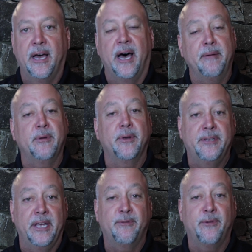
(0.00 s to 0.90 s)
I'm going
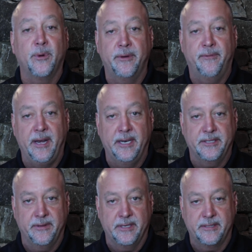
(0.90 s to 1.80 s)
to take full
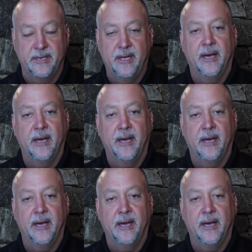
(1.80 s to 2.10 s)
advantage of this.